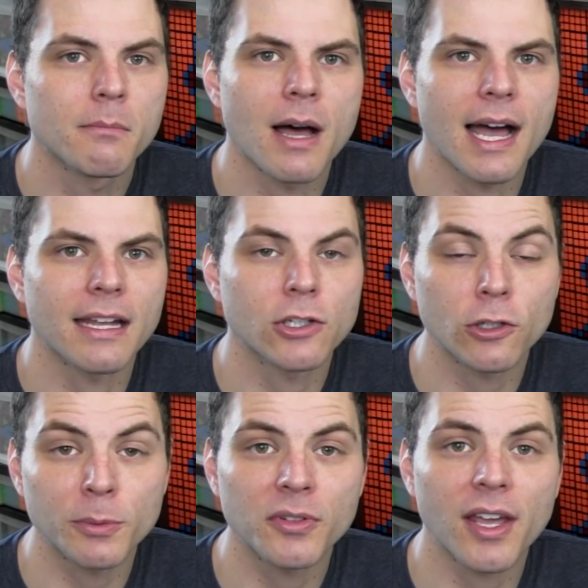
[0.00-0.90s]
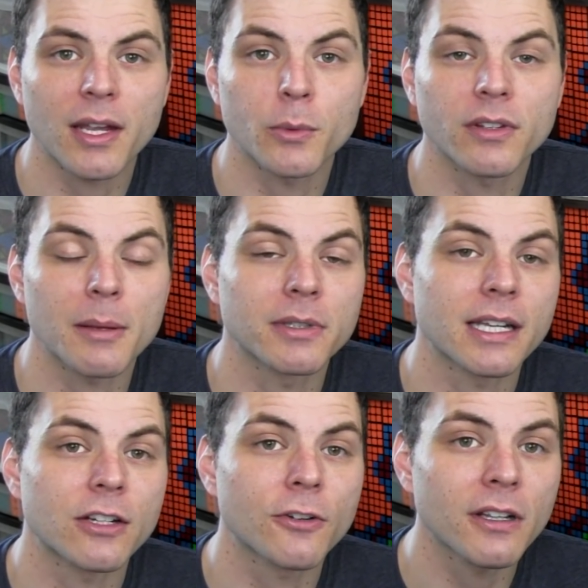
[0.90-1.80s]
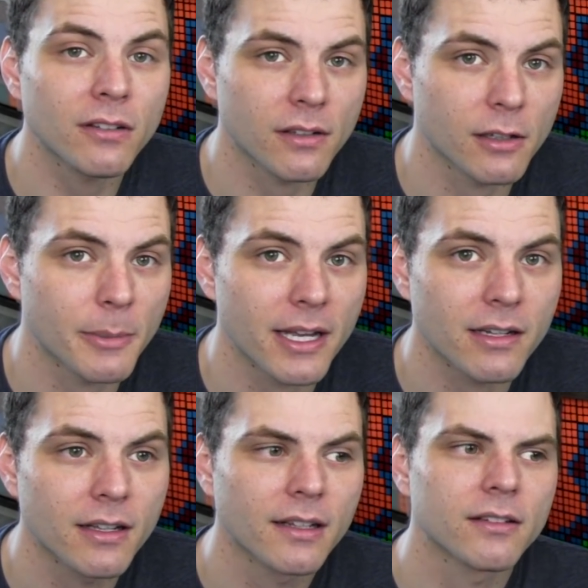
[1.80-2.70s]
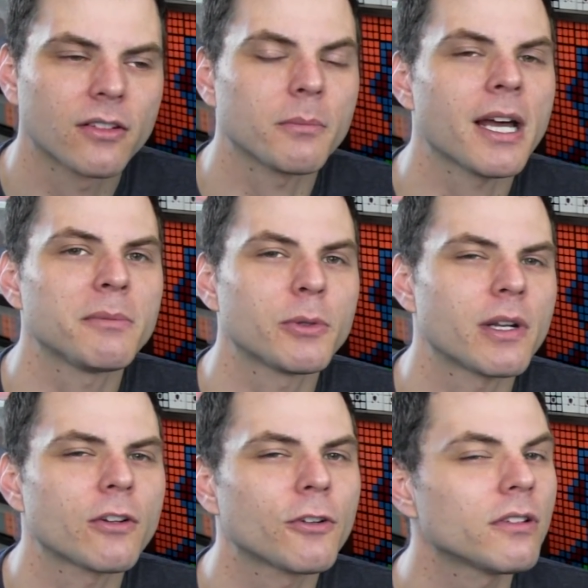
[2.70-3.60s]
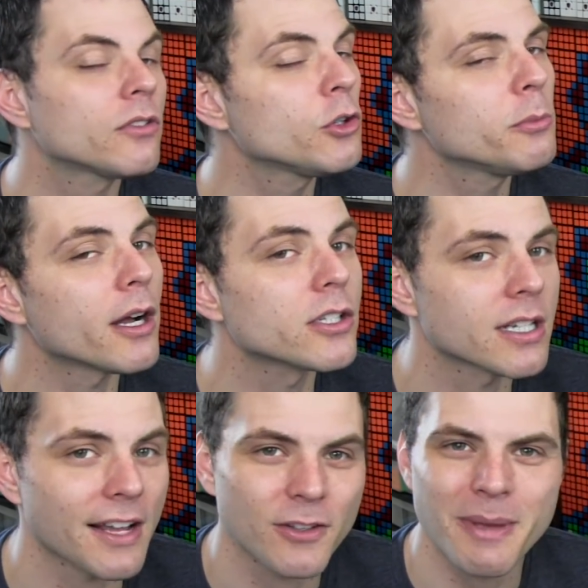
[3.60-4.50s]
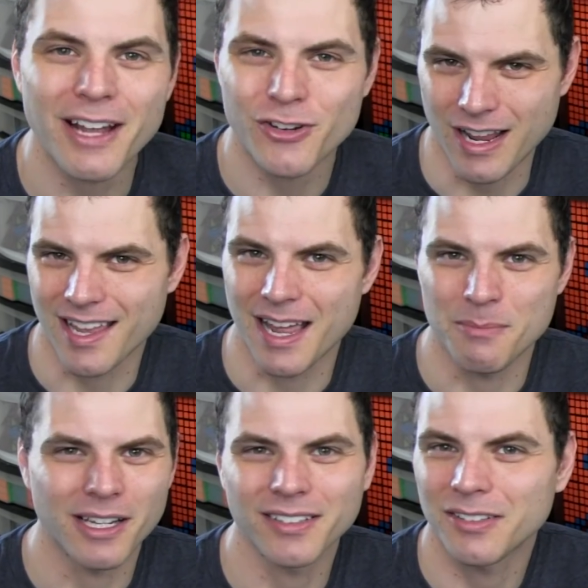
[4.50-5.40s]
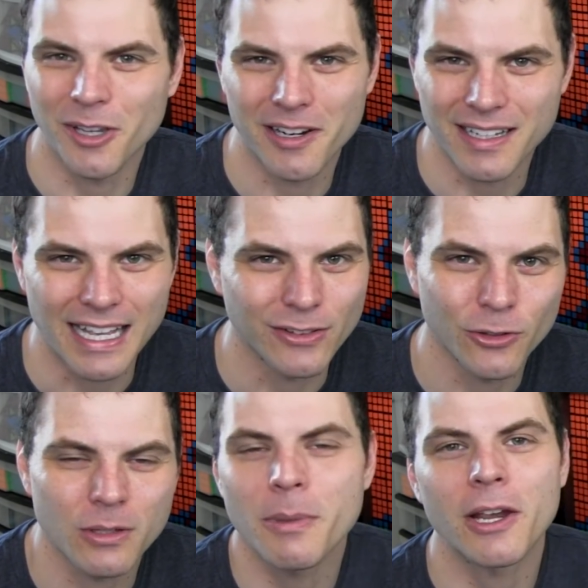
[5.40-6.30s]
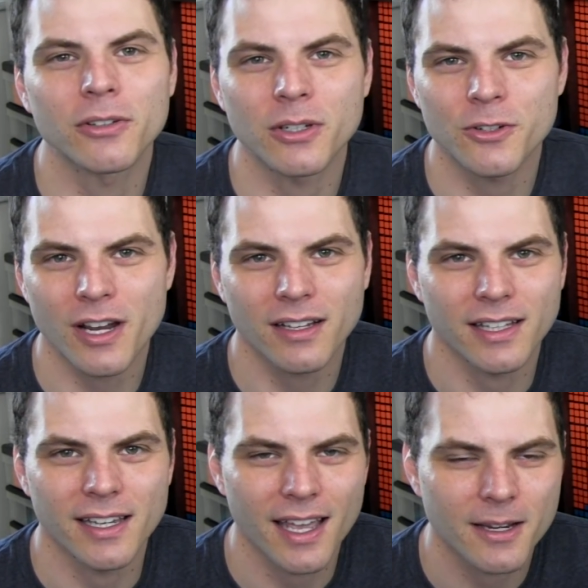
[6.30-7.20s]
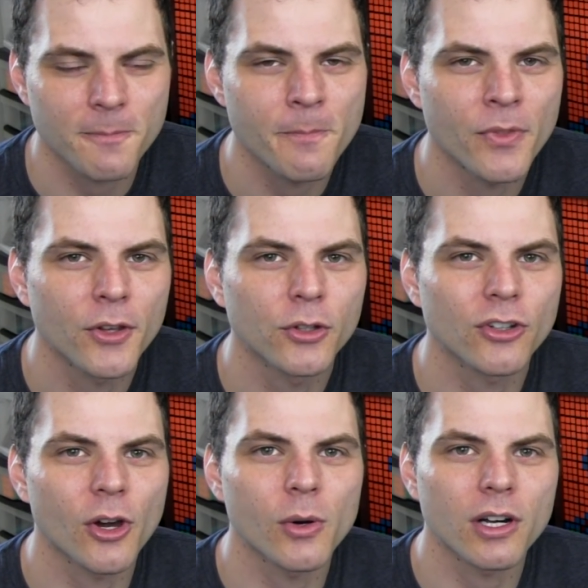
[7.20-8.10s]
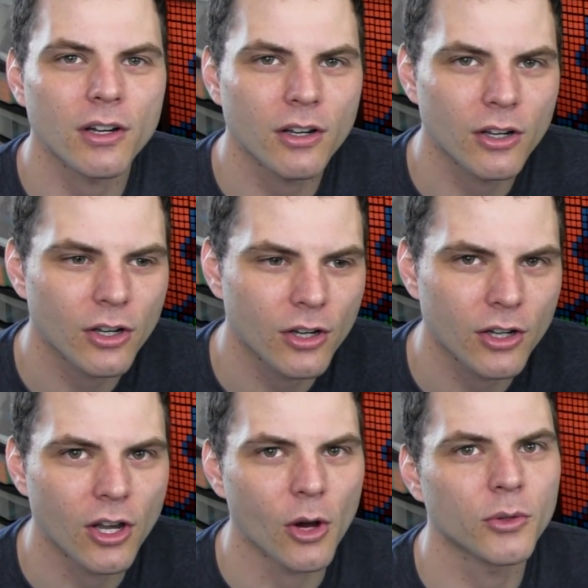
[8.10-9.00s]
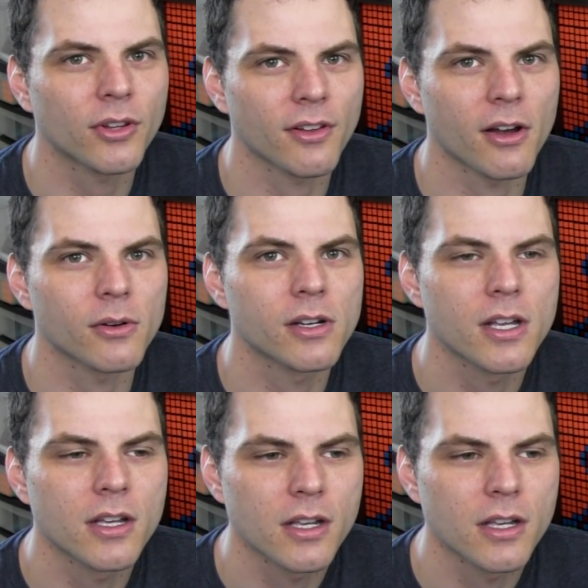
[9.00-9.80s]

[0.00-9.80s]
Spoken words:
my turns per second was able to increase a little bit. Sometimes it would increase too much and I have to backtrack again because I started inserting pairs incorrectly again. So go slow.